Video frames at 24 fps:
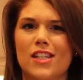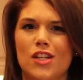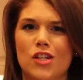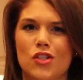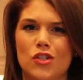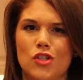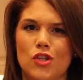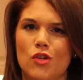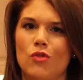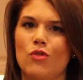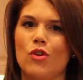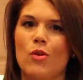to
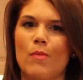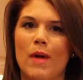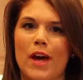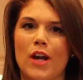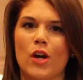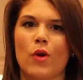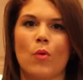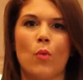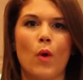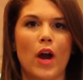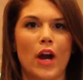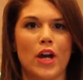do no
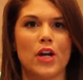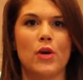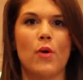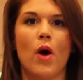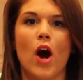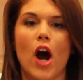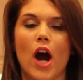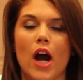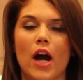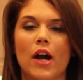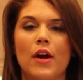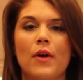matter where you
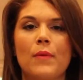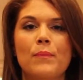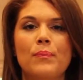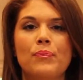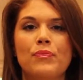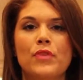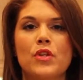are.